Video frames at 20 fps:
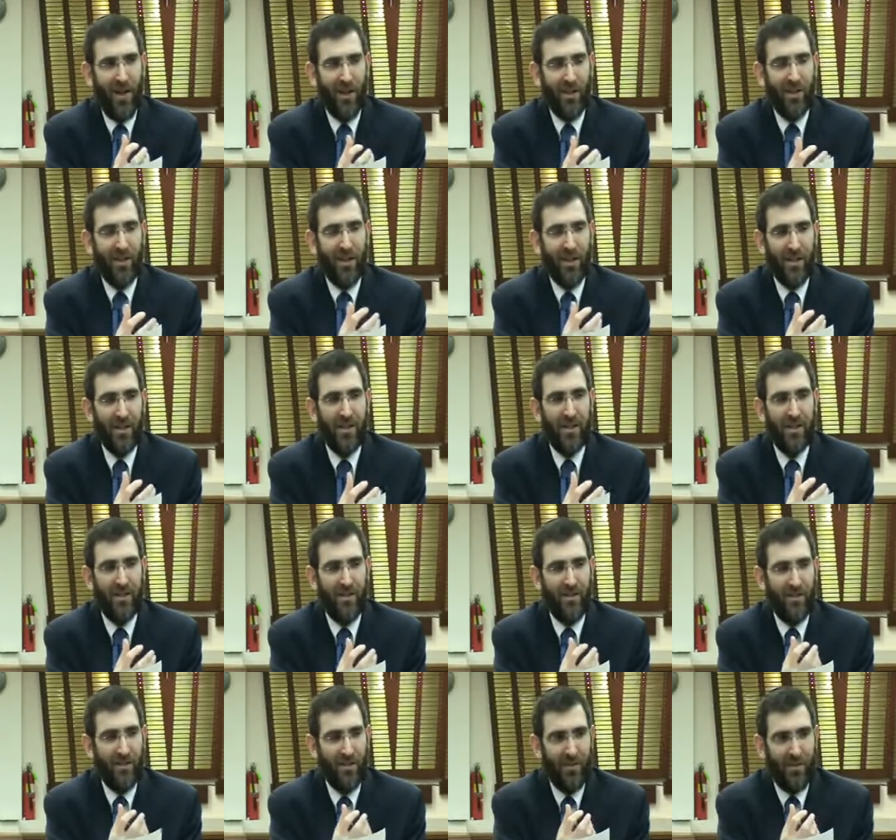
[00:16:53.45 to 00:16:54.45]
Excellent,
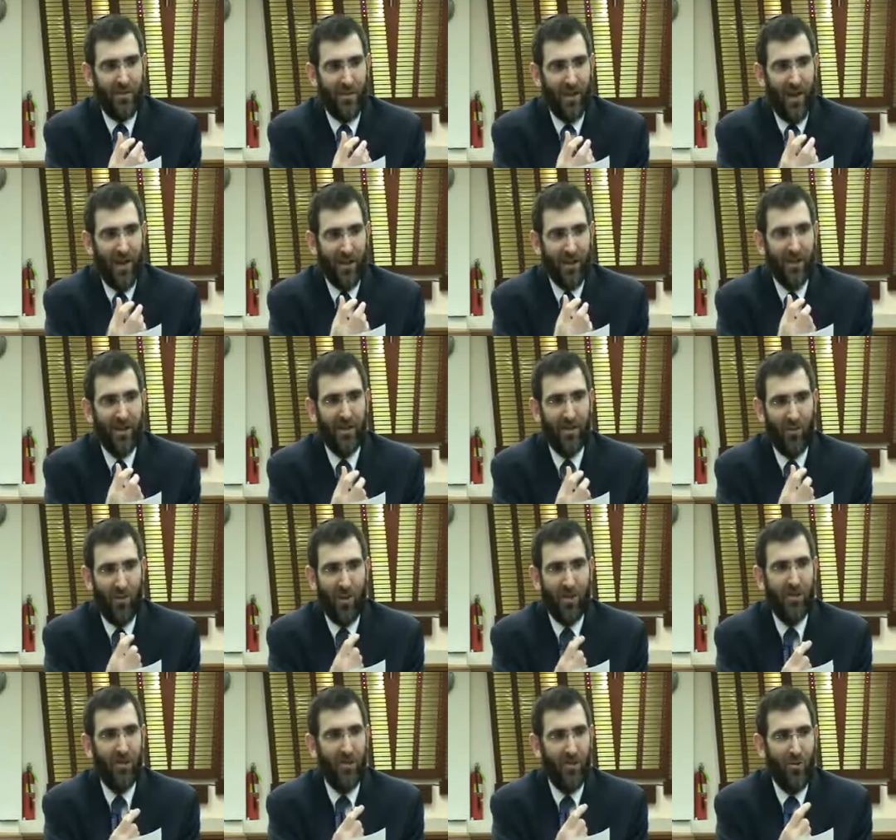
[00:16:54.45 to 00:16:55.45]
excellent, excellent
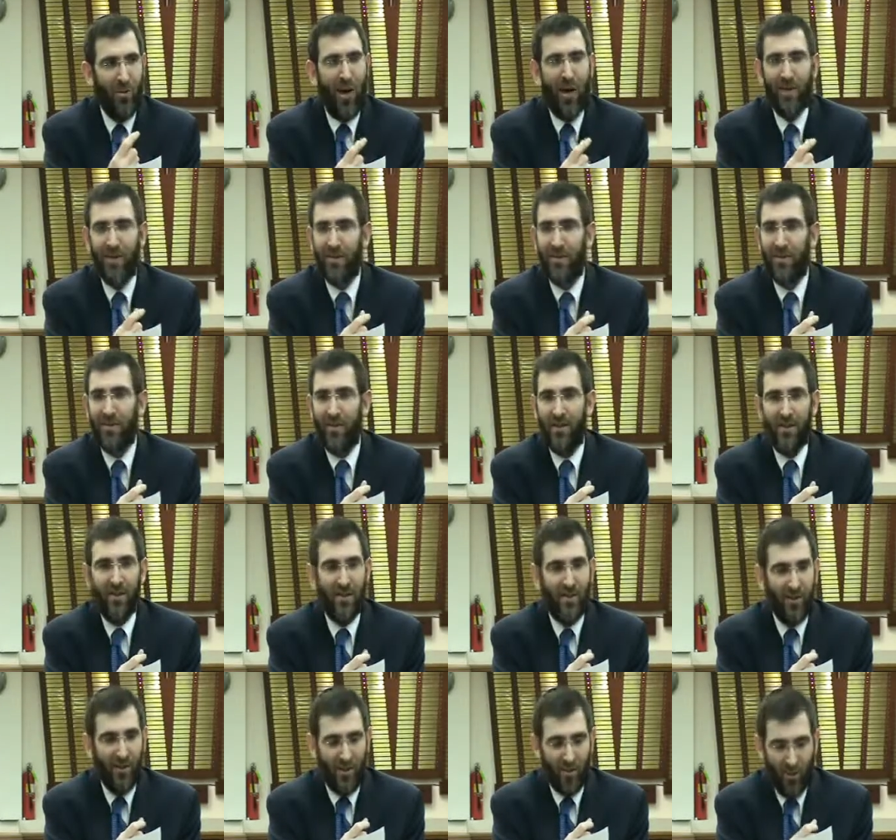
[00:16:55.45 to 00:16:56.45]
question to ask.
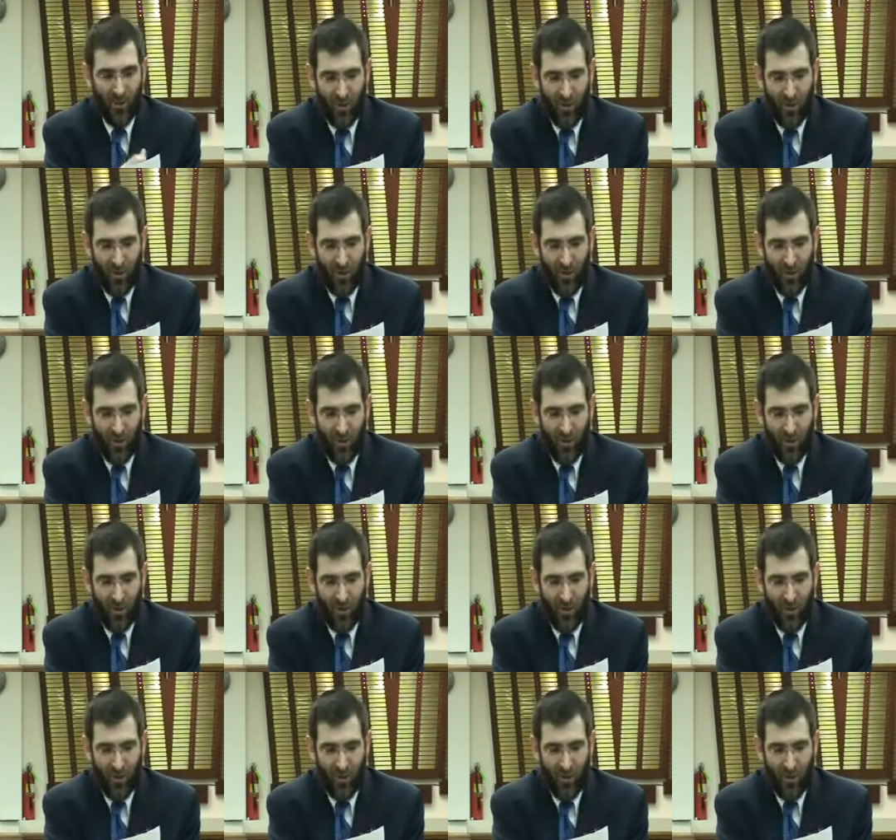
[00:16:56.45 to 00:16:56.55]
Mm.